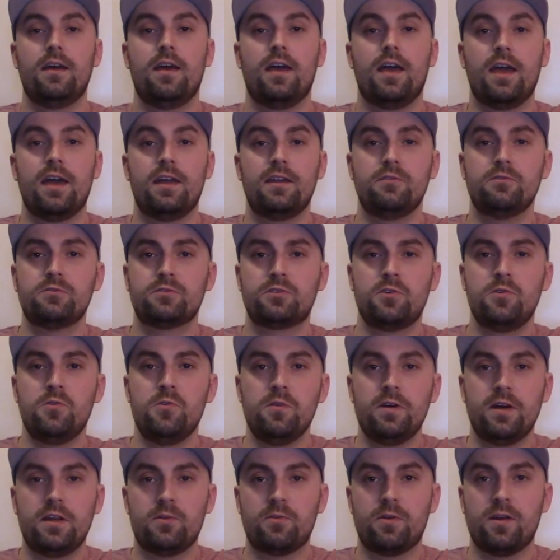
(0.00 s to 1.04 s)
And it was cool,
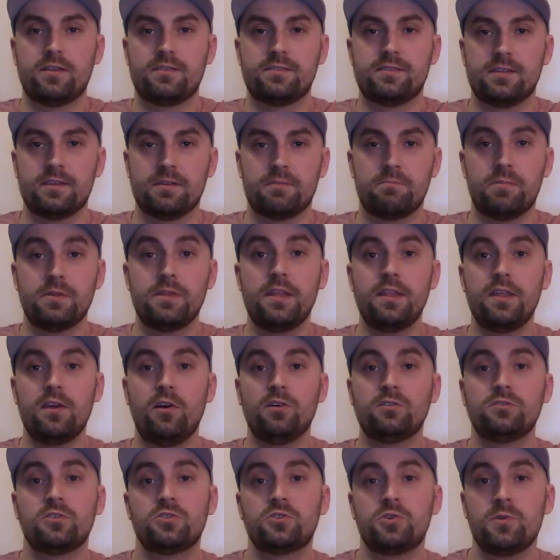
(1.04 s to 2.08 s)
interesting. But then they
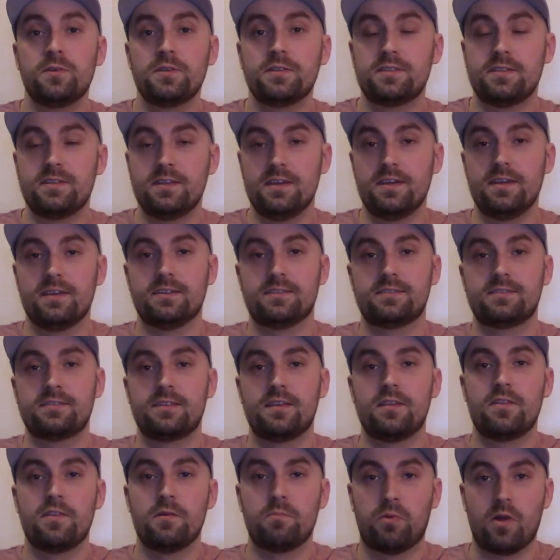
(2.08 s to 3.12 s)
also showed us this,
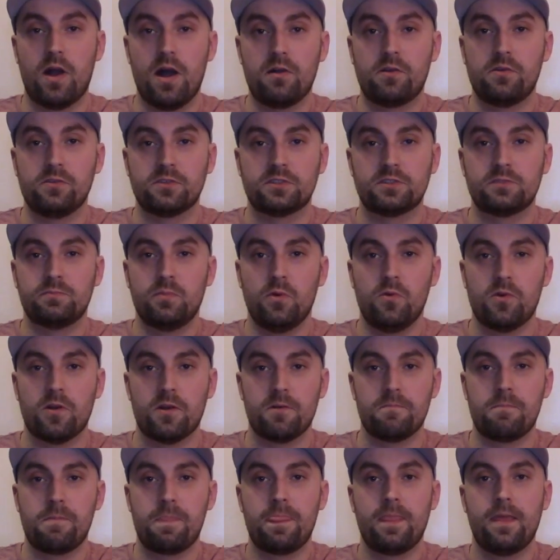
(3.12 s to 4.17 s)
the Bronco
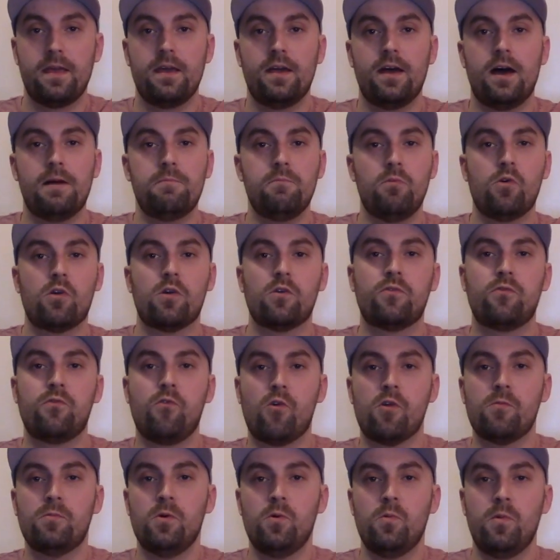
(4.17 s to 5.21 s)
Sport, a more
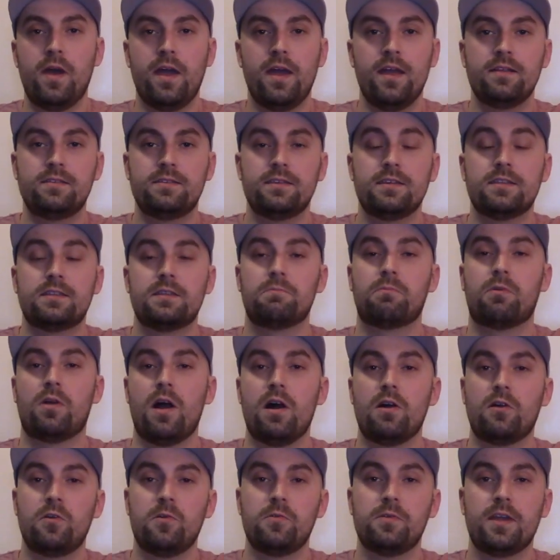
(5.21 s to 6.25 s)
affordable way to get the
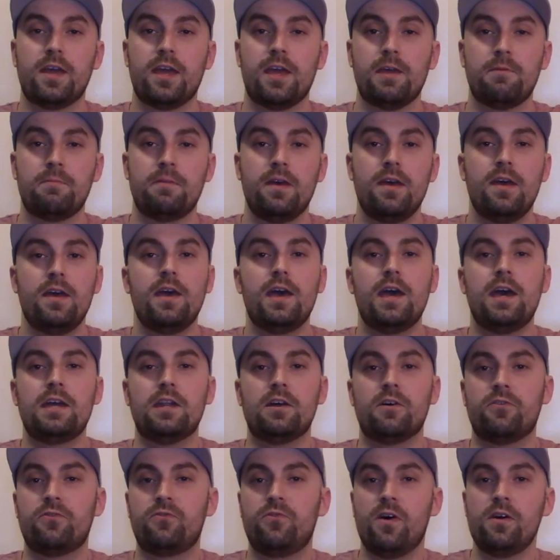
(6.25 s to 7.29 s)
Bronco name in
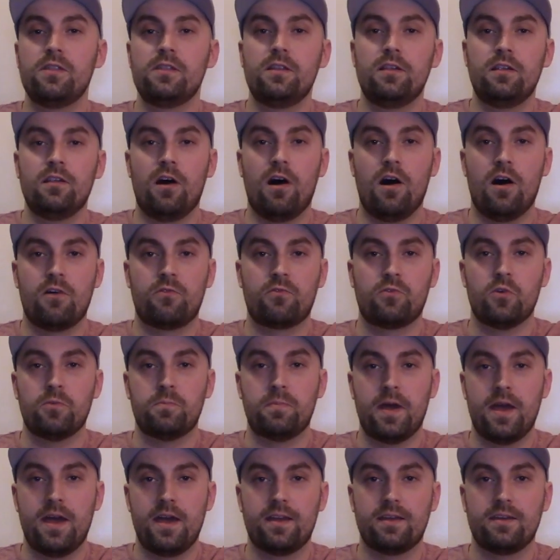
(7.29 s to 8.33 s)
a fun little off-road
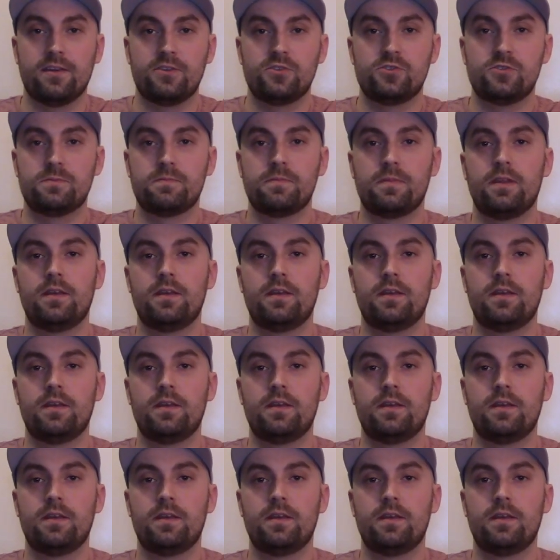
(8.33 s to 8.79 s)
package.